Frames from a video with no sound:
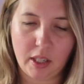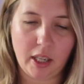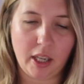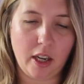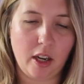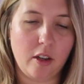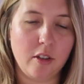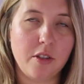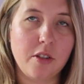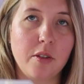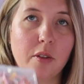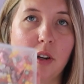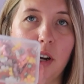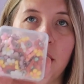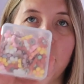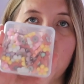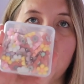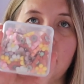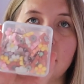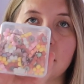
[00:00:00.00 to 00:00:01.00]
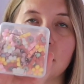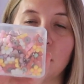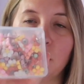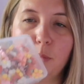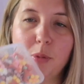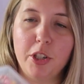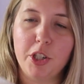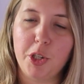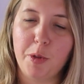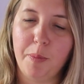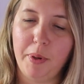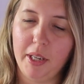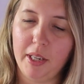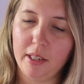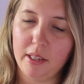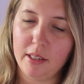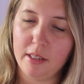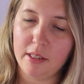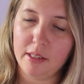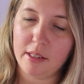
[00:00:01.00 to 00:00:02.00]
I also got these little push
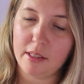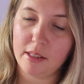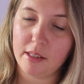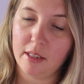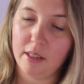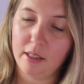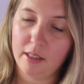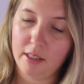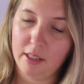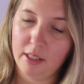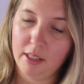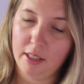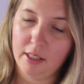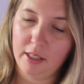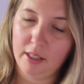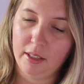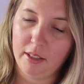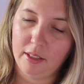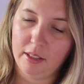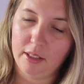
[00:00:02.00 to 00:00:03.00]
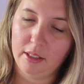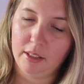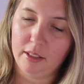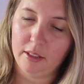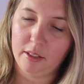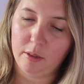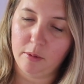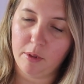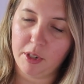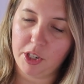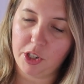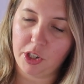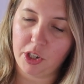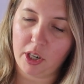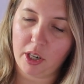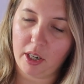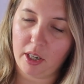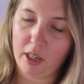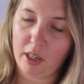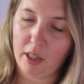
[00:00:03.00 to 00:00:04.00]
pins, which
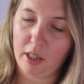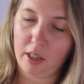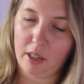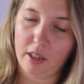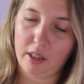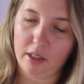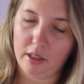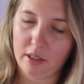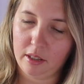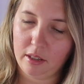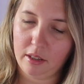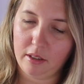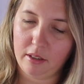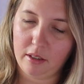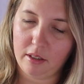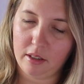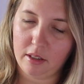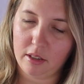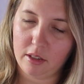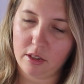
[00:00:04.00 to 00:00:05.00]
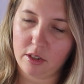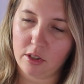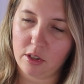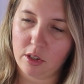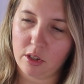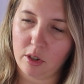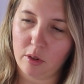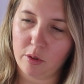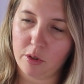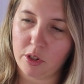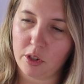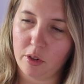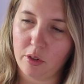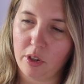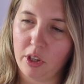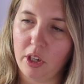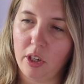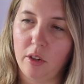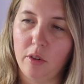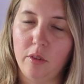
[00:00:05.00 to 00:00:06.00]
are so,
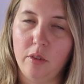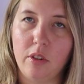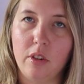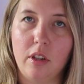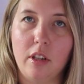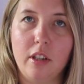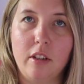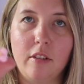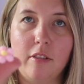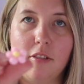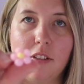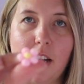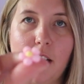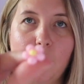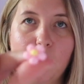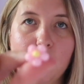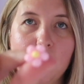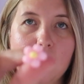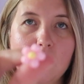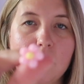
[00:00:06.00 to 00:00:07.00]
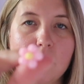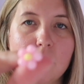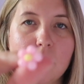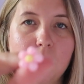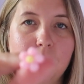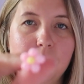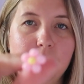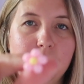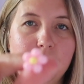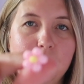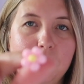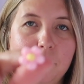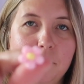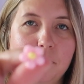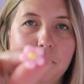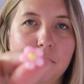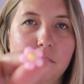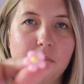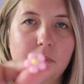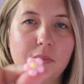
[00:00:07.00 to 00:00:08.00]
so cute. They're little flowers.
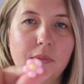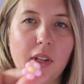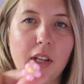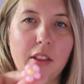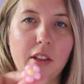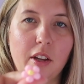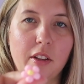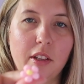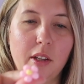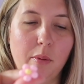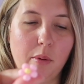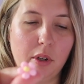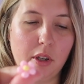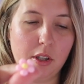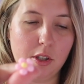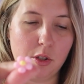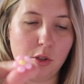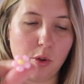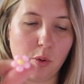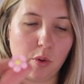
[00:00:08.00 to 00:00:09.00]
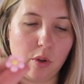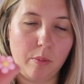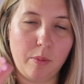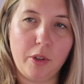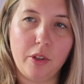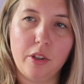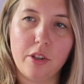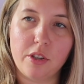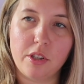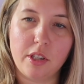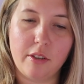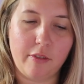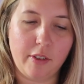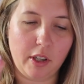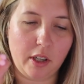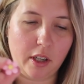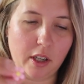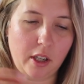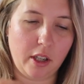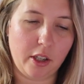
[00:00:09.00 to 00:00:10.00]
I thought they were adorable. There's
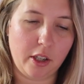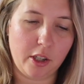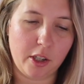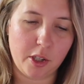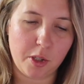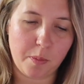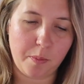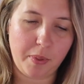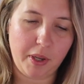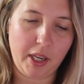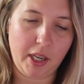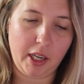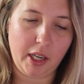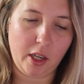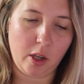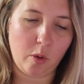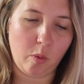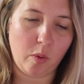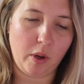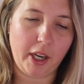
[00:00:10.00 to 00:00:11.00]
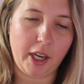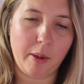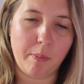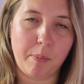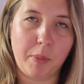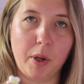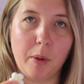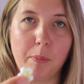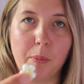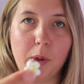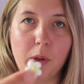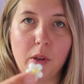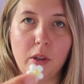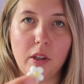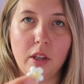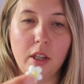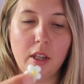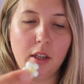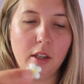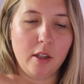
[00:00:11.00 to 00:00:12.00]
different colors, pink, white,
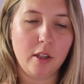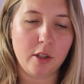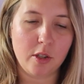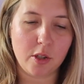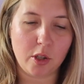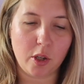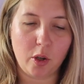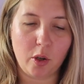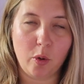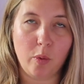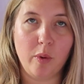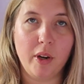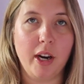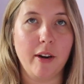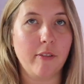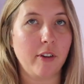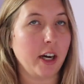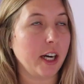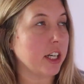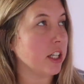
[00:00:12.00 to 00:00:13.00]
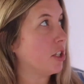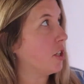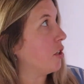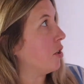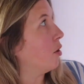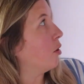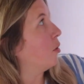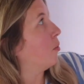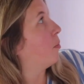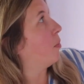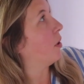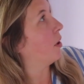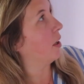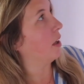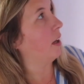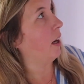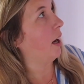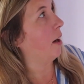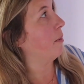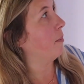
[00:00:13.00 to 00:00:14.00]
purple. So whenever I do
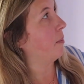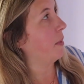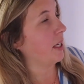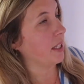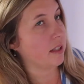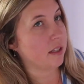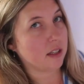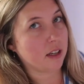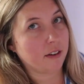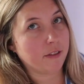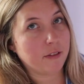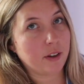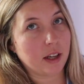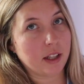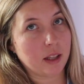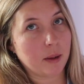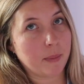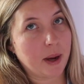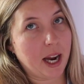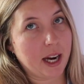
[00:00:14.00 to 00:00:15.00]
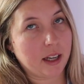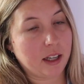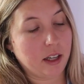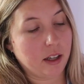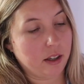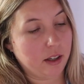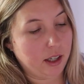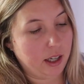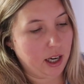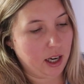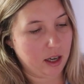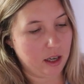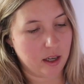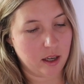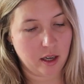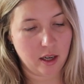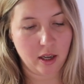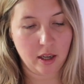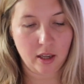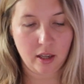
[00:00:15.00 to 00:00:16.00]
put up my stuff at the back here
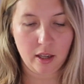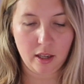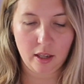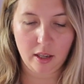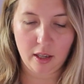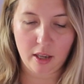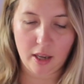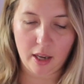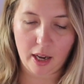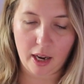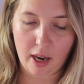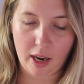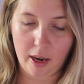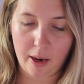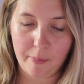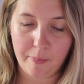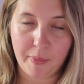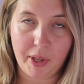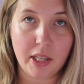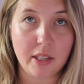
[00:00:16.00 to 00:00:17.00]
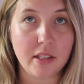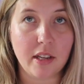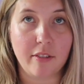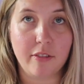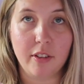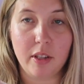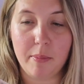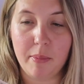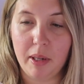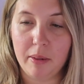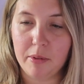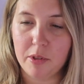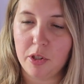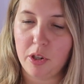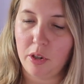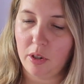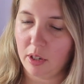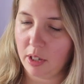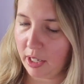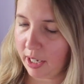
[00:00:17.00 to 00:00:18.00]
again, I'll definitely be able
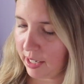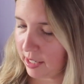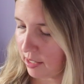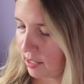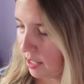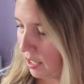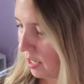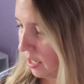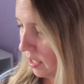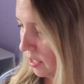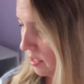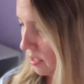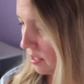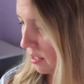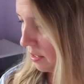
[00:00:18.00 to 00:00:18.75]
to utilize these.